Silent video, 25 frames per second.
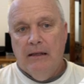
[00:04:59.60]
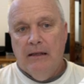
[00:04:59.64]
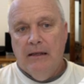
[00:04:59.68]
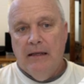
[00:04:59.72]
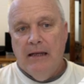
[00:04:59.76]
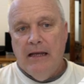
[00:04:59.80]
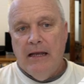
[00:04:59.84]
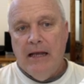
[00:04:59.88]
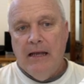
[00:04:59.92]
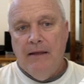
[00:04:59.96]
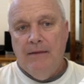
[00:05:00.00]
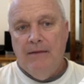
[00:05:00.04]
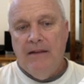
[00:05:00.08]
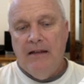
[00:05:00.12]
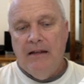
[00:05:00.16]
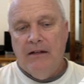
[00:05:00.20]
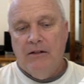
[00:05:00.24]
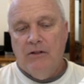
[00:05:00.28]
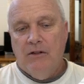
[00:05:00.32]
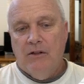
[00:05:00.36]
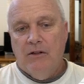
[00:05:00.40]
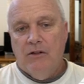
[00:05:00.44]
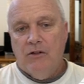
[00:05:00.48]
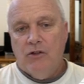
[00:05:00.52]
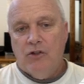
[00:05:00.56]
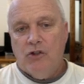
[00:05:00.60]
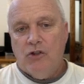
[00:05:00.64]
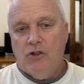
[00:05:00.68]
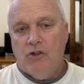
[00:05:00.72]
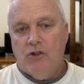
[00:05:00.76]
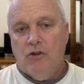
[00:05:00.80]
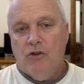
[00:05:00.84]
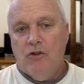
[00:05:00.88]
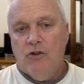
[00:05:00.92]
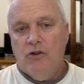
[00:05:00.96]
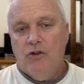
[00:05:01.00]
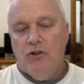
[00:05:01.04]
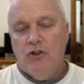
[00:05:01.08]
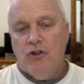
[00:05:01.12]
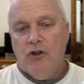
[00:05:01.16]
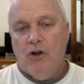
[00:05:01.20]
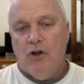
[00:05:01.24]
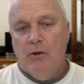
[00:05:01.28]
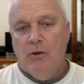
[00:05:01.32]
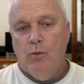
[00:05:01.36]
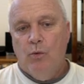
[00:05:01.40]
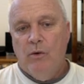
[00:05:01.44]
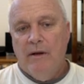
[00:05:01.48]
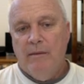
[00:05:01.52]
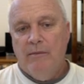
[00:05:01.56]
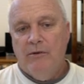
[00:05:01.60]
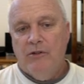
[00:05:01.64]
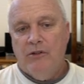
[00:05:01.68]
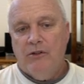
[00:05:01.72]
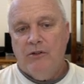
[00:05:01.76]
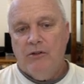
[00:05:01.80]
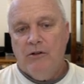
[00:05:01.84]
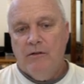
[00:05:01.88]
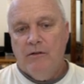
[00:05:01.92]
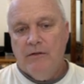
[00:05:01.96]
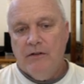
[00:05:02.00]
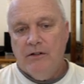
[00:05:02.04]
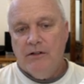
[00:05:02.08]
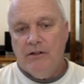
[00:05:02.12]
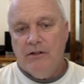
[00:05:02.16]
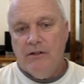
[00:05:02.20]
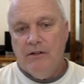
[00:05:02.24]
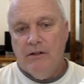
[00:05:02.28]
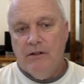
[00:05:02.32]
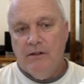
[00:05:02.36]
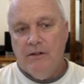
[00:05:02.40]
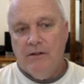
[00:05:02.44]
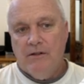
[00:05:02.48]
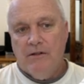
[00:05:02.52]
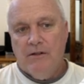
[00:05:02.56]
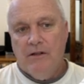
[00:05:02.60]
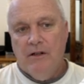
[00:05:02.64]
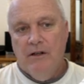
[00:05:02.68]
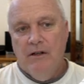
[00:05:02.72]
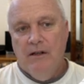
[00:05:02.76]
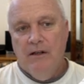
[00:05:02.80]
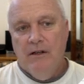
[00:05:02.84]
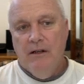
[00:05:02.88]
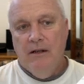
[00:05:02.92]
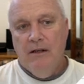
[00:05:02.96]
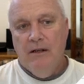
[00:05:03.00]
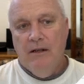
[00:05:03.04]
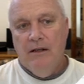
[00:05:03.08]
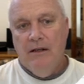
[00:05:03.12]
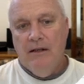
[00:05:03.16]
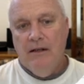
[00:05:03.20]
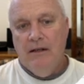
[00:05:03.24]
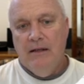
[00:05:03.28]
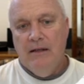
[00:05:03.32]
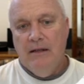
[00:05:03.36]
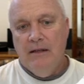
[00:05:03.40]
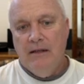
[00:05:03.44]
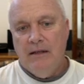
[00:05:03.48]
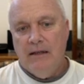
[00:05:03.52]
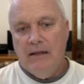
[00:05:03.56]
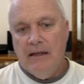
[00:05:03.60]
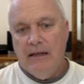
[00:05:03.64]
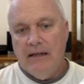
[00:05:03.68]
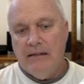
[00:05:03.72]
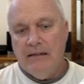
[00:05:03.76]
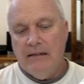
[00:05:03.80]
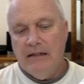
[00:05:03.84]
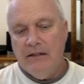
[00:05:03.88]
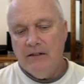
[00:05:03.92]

and then search on web services and get